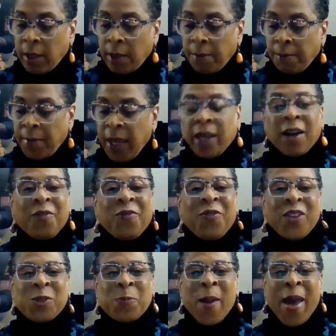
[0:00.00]
Minka
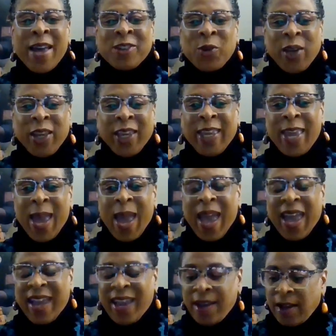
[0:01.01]
Fitzpatrick,
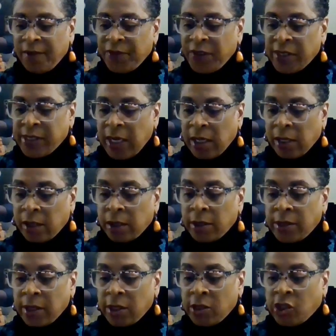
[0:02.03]
yay, of the
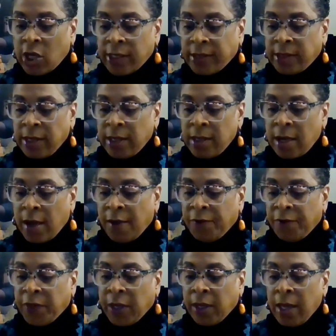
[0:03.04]
Steelers. Justin
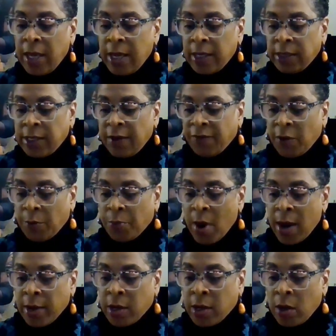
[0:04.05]
of the Denver
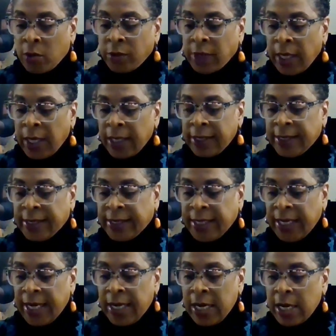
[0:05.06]
Broncos.
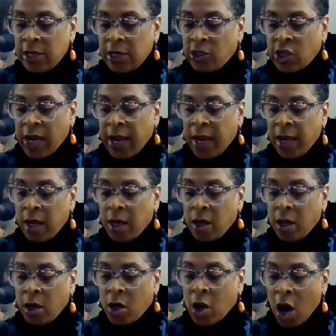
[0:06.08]
C.J.
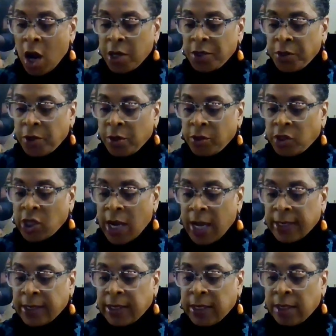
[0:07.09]

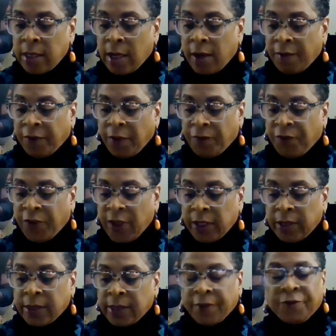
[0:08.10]
Gardner-Johnson of the
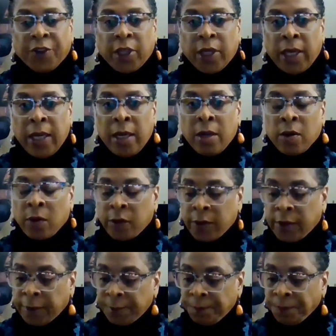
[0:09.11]
Philadelphia Eagles.